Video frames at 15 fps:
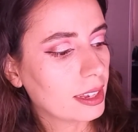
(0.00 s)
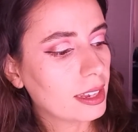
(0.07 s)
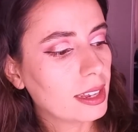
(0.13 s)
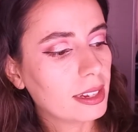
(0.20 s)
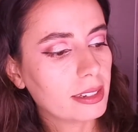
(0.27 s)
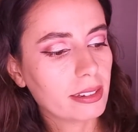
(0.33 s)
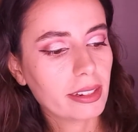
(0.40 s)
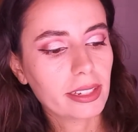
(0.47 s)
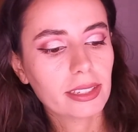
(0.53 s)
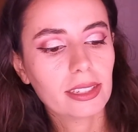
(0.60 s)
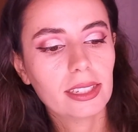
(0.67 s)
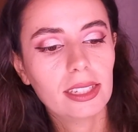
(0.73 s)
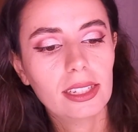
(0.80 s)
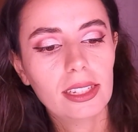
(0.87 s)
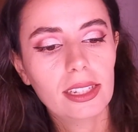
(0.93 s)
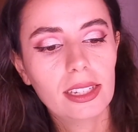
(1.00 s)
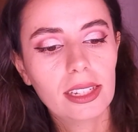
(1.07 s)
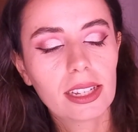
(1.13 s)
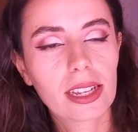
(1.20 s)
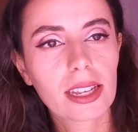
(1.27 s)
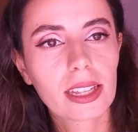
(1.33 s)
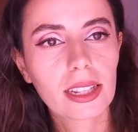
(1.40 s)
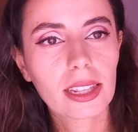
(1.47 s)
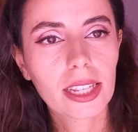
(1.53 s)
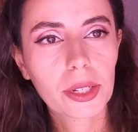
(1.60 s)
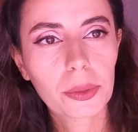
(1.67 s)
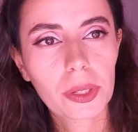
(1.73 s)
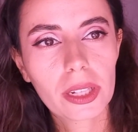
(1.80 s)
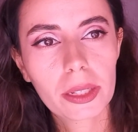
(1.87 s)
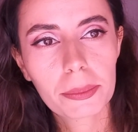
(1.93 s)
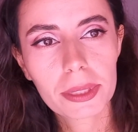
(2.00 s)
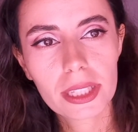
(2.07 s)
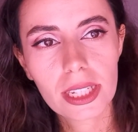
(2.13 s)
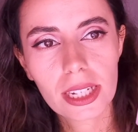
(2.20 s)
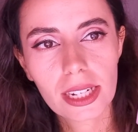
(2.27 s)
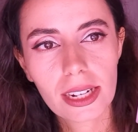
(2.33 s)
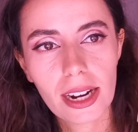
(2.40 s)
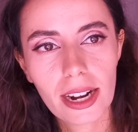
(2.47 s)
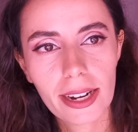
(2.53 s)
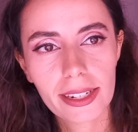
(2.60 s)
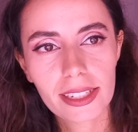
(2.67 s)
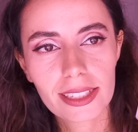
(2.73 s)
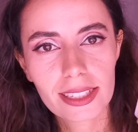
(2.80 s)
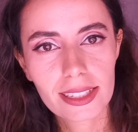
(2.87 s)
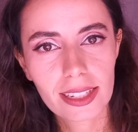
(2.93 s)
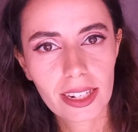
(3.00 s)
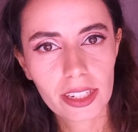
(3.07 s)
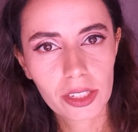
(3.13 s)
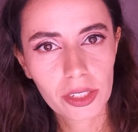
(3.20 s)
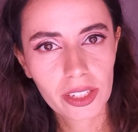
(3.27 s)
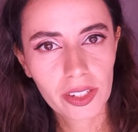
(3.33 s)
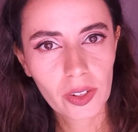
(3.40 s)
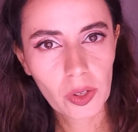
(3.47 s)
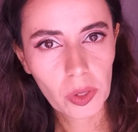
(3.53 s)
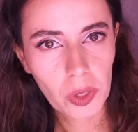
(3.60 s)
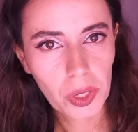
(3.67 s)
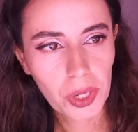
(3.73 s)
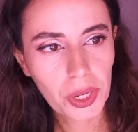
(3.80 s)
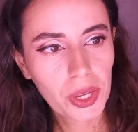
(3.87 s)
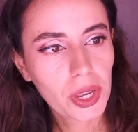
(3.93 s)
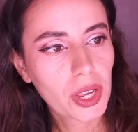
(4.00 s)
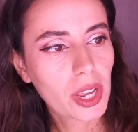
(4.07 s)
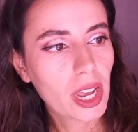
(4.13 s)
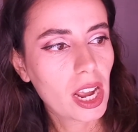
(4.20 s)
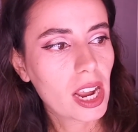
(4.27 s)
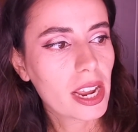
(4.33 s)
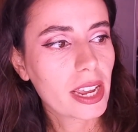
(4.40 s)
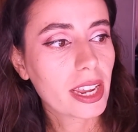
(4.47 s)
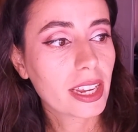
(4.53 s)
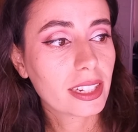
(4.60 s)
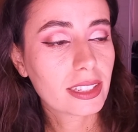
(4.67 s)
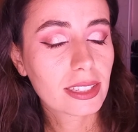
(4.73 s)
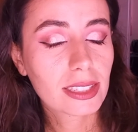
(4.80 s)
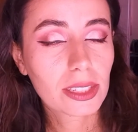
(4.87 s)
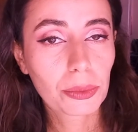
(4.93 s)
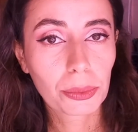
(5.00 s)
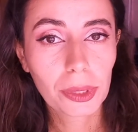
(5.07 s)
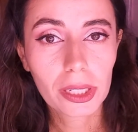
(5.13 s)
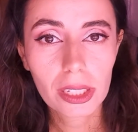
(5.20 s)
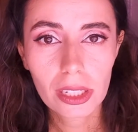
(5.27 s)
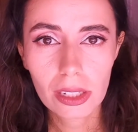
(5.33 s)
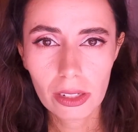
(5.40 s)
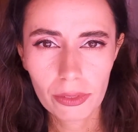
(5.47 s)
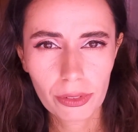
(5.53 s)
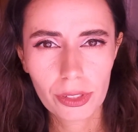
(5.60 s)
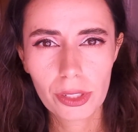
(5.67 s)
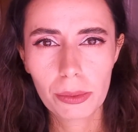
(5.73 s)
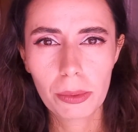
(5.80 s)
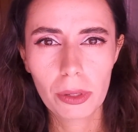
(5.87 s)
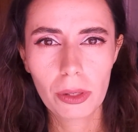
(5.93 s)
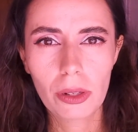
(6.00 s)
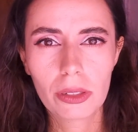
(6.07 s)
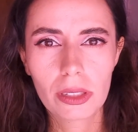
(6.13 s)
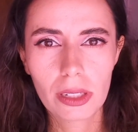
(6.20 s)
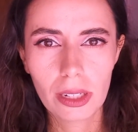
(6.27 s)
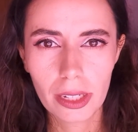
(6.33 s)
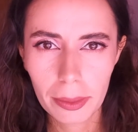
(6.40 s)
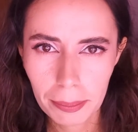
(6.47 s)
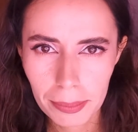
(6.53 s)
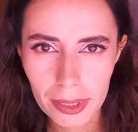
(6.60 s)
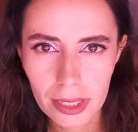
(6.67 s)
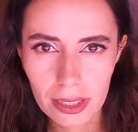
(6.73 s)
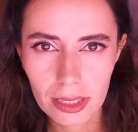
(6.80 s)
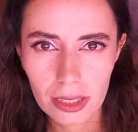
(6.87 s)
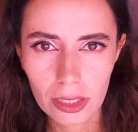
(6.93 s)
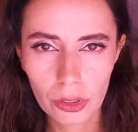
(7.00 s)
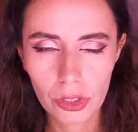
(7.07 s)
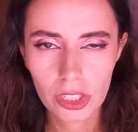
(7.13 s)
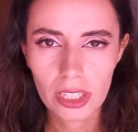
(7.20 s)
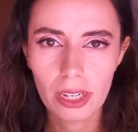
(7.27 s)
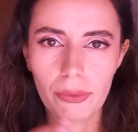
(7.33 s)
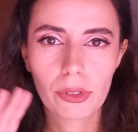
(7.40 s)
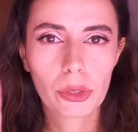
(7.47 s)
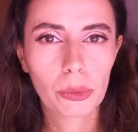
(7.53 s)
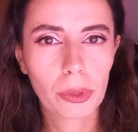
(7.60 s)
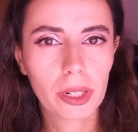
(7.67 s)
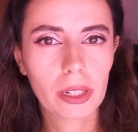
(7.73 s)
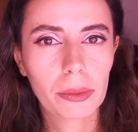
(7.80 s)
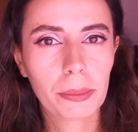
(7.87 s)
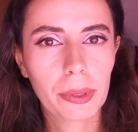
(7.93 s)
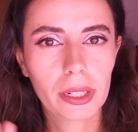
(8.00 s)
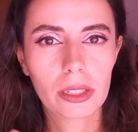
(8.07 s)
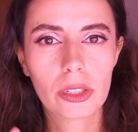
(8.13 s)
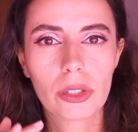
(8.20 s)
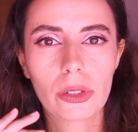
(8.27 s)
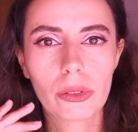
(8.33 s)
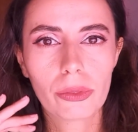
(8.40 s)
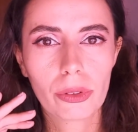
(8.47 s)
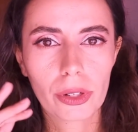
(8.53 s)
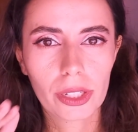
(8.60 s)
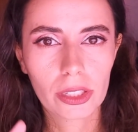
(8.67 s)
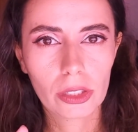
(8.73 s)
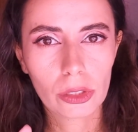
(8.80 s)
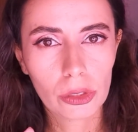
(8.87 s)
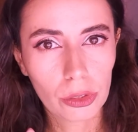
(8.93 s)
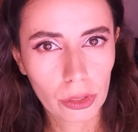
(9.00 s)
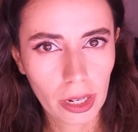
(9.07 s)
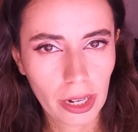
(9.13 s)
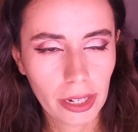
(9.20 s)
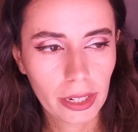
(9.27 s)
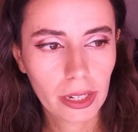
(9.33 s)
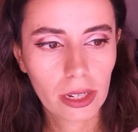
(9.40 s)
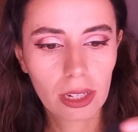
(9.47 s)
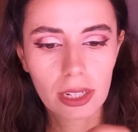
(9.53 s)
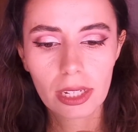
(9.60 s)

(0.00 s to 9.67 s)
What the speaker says: And then the liquid lipstick Arya Stark. It's really comfortable on the lips. You just have to wait a bit for it to dry.